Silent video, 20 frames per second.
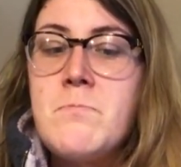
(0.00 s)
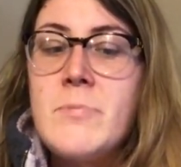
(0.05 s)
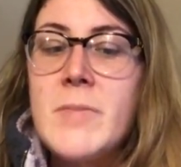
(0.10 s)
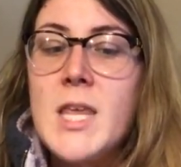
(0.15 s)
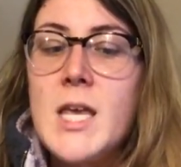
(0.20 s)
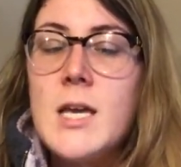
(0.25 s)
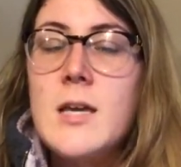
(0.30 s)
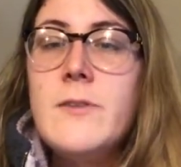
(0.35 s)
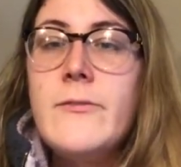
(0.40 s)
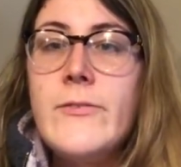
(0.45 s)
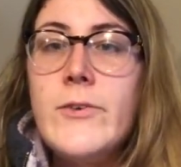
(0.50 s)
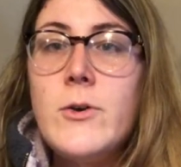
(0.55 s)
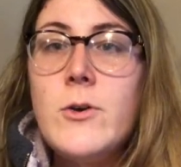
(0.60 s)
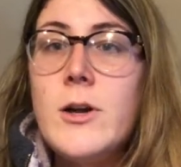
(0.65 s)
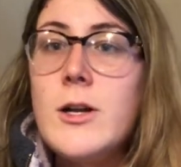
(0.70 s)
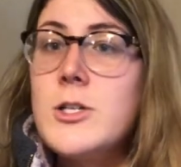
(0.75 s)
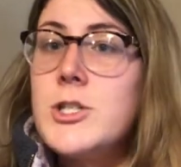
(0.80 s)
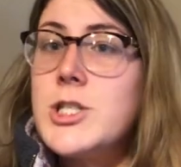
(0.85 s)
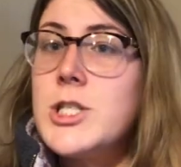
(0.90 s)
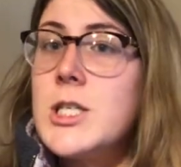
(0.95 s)
If you
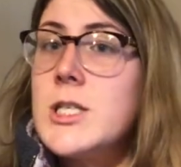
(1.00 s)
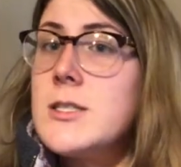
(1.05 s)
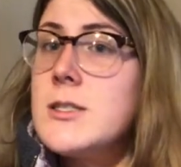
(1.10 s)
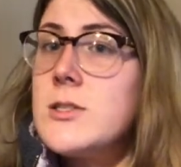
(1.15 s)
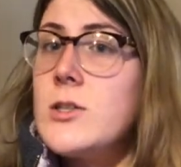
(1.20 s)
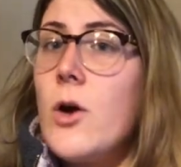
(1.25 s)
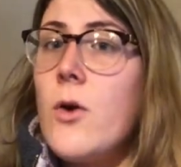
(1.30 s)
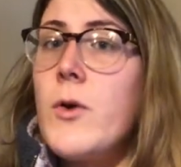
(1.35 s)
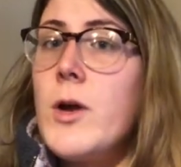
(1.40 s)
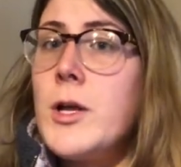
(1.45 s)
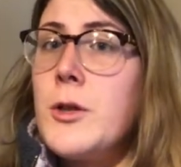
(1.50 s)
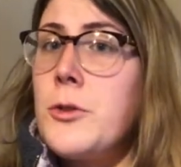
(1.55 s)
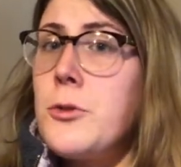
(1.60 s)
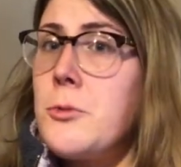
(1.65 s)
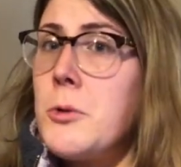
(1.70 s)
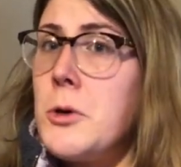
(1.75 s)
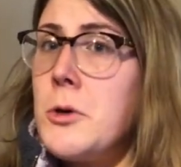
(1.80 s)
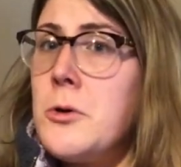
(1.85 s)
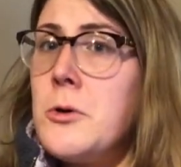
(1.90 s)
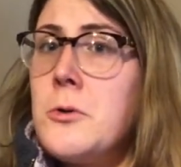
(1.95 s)
are just going
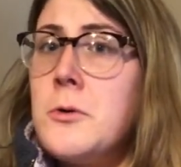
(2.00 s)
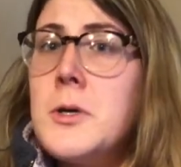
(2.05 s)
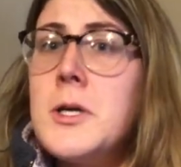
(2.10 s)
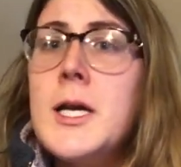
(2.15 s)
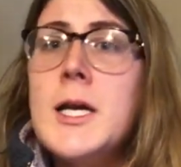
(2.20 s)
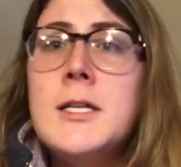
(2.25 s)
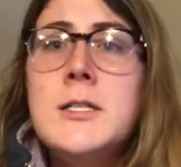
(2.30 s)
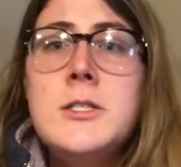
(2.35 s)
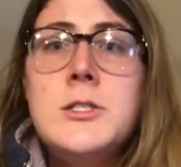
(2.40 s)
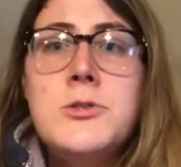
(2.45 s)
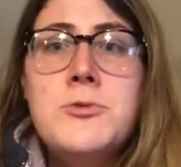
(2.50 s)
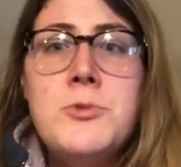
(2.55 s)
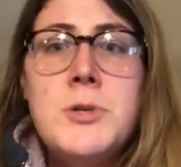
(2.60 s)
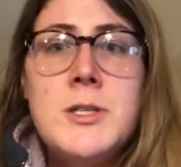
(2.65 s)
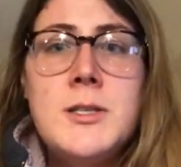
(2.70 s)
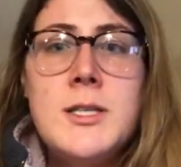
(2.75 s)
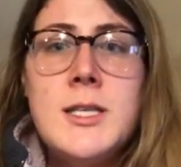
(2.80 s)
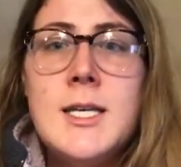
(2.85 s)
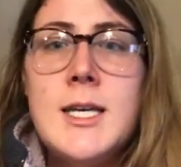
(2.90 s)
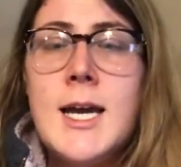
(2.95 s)
through and doing
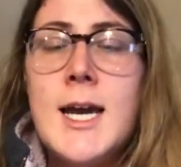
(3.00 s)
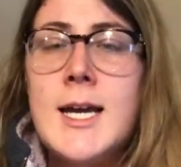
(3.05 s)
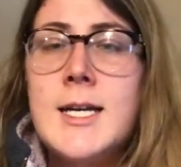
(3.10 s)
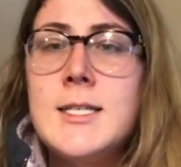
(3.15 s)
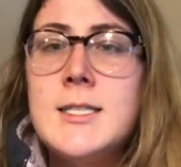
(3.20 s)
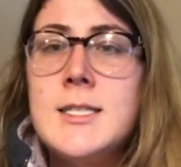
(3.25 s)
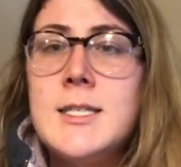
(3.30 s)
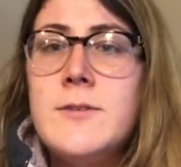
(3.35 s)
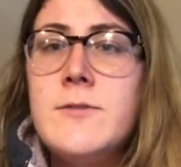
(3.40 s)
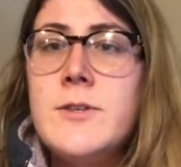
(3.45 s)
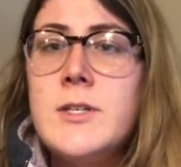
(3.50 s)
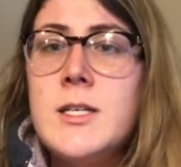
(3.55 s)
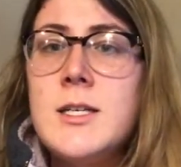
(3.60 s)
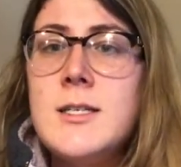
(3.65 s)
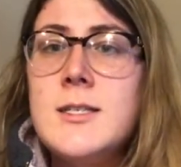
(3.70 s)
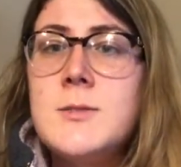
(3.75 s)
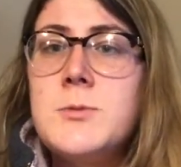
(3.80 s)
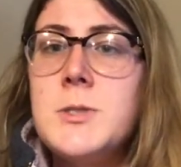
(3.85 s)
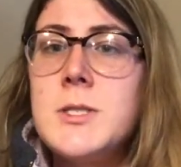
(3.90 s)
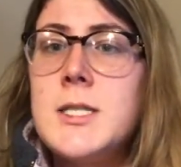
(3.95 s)
the
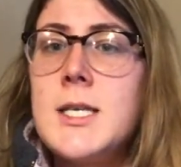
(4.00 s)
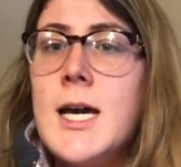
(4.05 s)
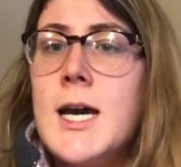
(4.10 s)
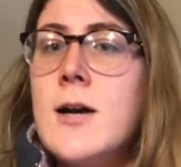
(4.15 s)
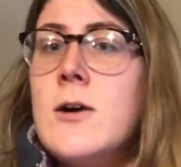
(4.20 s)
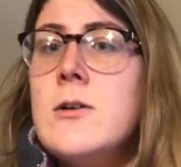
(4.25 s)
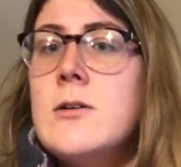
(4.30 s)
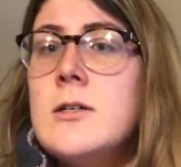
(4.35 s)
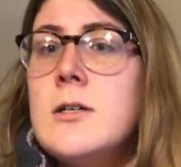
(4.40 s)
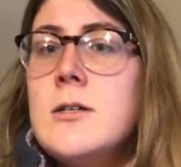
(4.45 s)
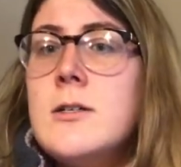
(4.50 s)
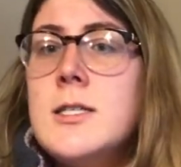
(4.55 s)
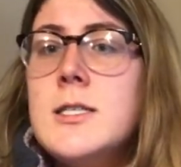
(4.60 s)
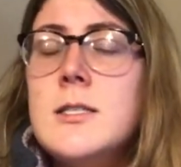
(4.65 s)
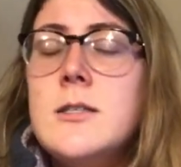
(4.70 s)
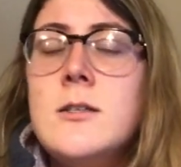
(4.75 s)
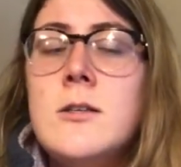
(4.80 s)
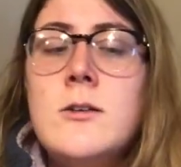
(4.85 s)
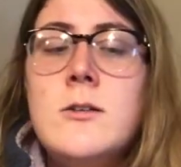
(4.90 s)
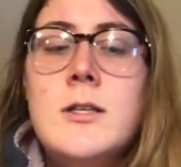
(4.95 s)
activities without going
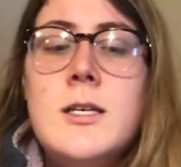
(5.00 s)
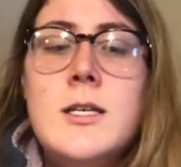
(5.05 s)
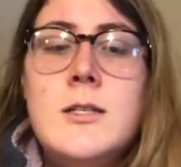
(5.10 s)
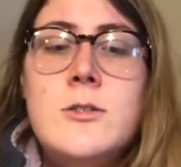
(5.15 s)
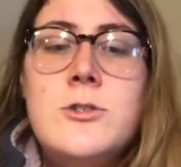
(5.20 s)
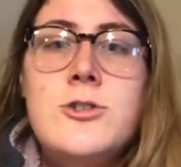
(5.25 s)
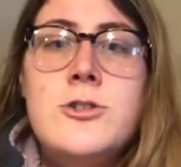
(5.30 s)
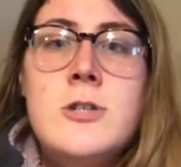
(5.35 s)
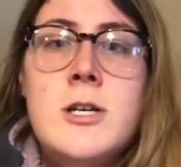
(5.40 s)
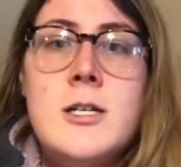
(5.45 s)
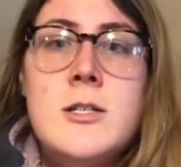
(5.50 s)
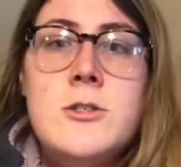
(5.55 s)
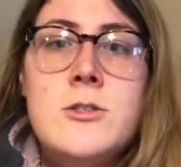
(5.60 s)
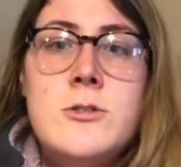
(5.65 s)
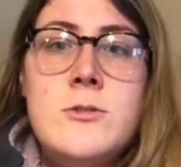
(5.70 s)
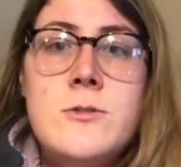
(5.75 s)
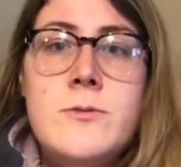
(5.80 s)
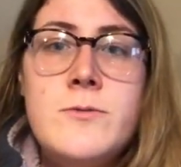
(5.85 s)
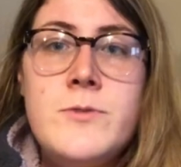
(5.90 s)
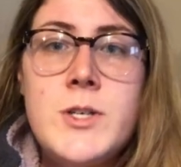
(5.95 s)
through the
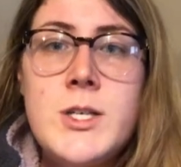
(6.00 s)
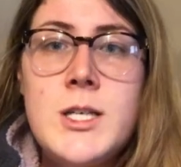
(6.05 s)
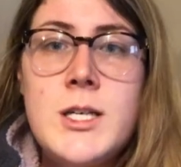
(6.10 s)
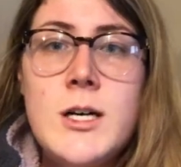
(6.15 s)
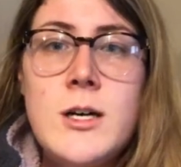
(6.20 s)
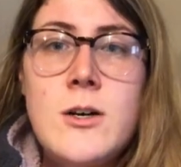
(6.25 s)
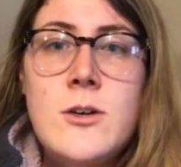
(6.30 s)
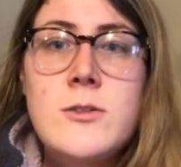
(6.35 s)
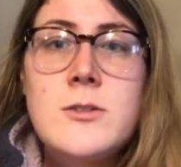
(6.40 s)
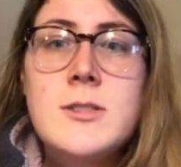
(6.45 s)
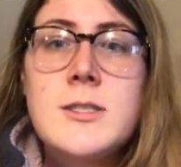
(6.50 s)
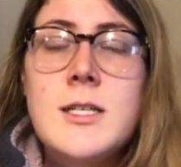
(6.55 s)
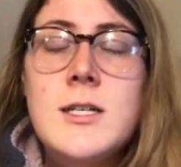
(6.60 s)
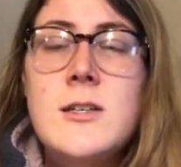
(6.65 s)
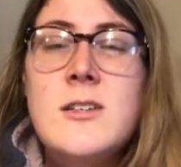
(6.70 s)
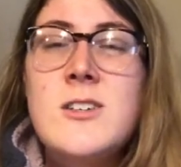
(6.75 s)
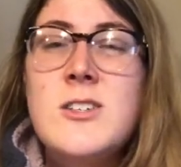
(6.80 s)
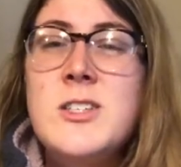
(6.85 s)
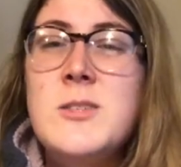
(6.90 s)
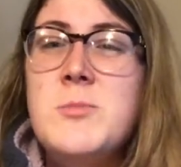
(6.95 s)
instructional videos, they're
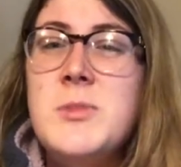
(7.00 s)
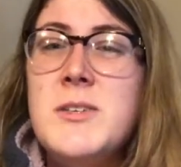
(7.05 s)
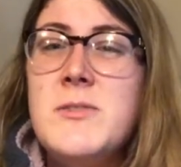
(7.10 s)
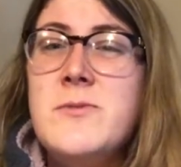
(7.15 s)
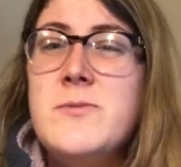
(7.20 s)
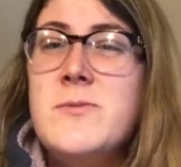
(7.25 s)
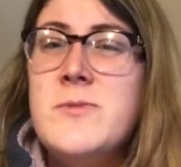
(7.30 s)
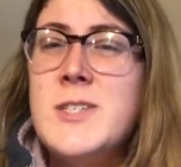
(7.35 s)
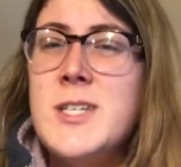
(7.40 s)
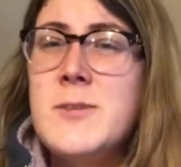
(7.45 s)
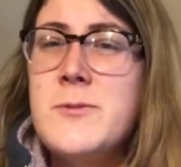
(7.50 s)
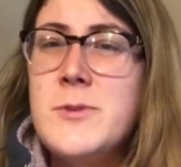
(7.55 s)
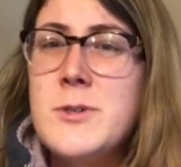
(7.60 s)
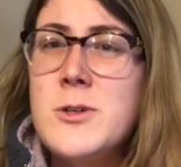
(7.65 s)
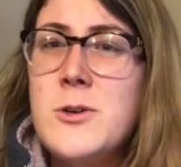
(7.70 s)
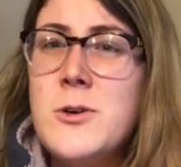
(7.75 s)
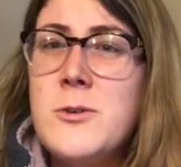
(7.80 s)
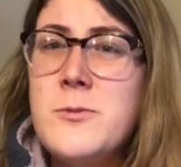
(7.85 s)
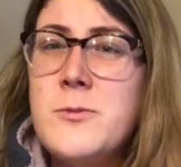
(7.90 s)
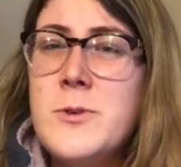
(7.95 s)
going to be
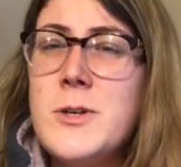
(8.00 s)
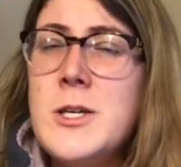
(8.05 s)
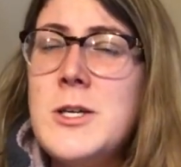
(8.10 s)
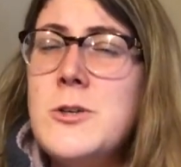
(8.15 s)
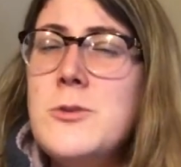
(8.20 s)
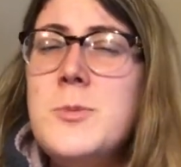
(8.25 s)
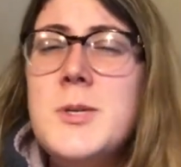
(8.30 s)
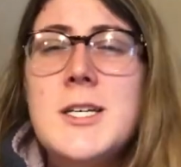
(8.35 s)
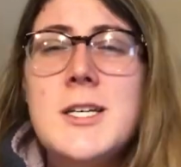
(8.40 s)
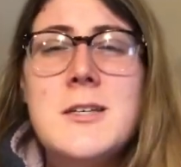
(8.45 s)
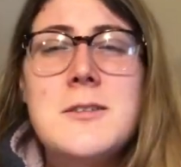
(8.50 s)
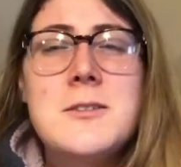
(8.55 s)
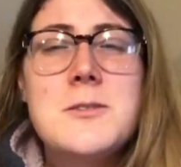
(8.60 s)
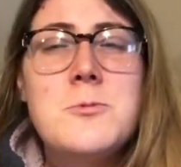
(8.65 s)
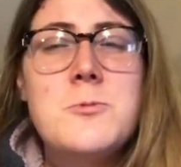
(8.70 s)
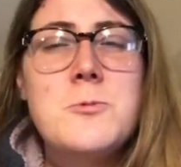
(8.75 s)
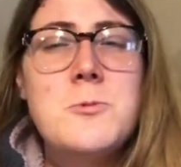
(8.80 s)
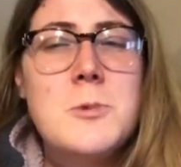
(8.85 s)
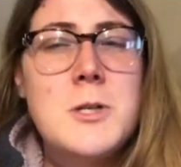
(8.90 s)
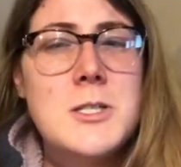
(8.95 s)
difficult for you because
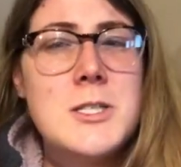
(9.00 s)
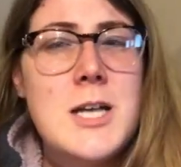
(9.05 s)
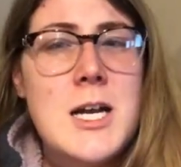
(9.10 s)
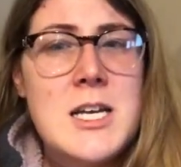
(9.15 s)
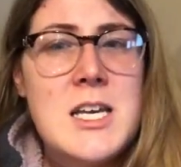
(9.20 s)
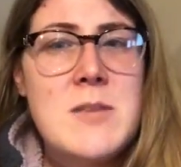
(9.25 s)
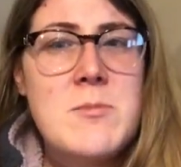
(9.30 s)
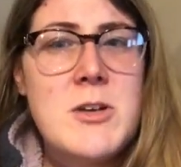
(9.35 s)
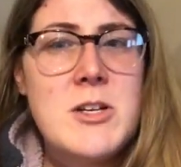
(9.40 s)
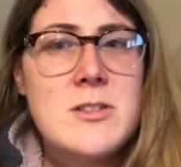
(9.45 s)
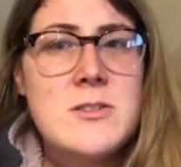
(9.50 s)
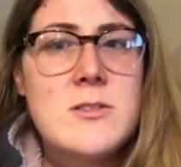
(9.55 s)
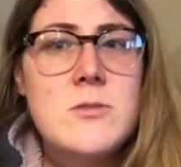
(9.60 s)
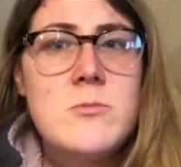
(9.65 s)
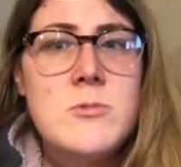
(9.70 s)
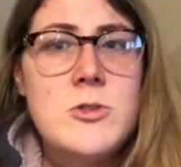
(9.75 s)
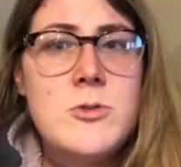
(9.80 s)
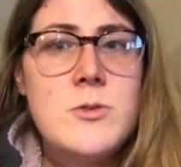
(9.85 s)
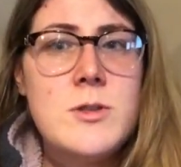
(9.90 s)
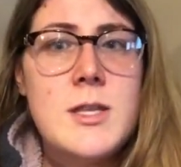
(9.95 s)
we're talking about some
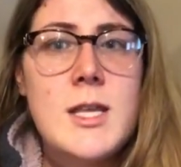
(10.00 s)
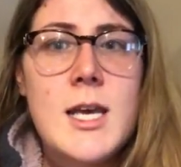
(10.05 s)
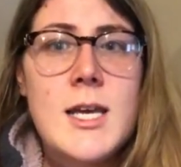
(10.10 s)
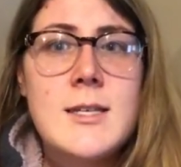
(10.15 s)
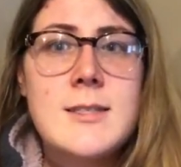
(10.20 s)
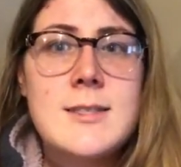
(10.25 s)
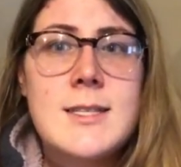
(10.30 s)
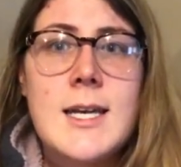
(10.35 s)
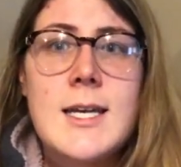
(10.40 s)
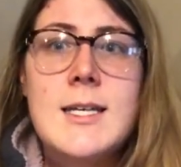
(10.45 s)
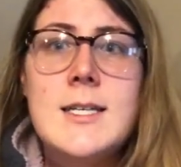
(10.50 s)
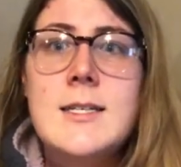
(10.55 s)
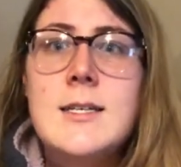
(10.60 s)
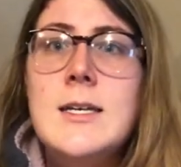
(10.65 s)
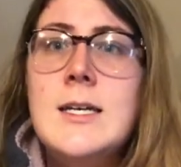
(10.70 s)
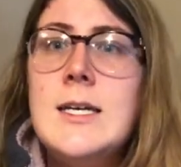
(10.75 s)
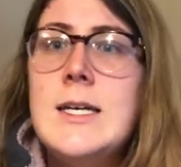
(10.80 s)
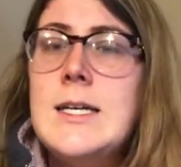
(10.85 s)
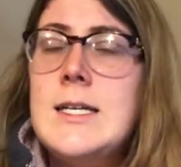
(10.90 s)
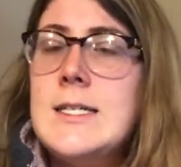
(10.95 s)
new things like
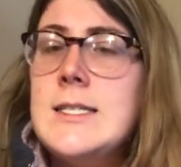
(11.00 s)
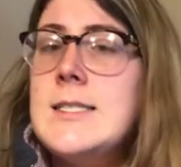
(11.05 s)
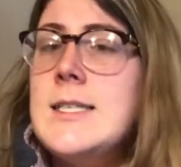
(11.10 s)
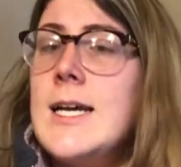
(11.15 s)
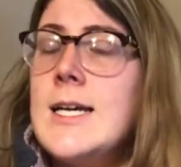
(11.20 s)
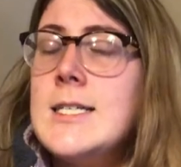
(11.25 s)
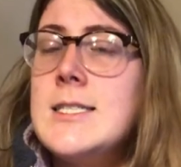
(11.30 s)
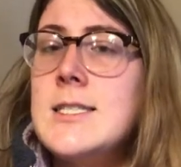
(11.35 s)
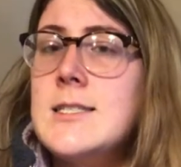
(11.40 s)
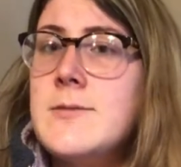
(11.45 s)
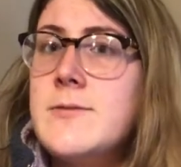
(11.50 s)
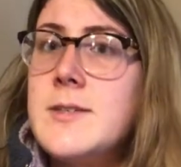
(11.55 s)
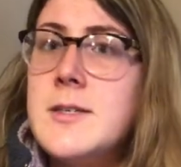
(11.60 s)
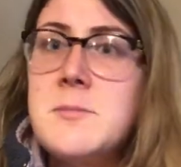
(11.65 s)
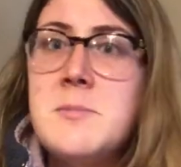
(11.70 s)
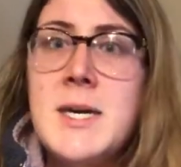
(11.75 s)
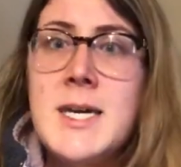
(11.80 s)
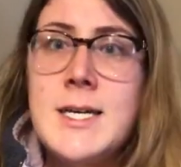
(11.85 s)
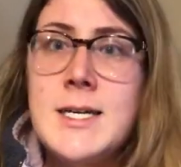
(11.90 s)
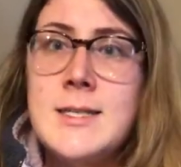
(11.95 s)
negative
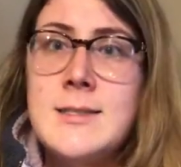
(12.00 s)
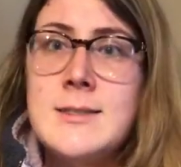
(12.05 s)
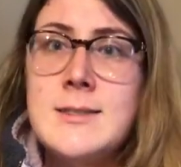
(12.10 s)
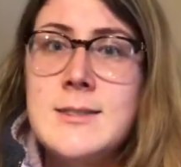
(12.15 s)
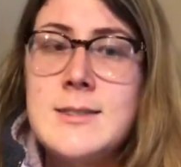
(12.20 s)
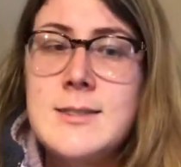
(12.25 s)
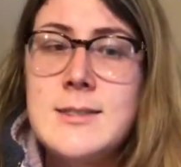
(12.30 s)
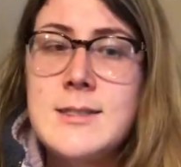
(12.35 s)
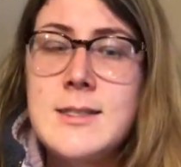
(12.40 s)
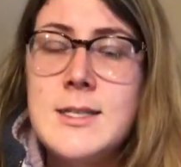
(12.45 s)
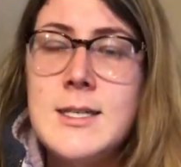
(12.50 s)
commands.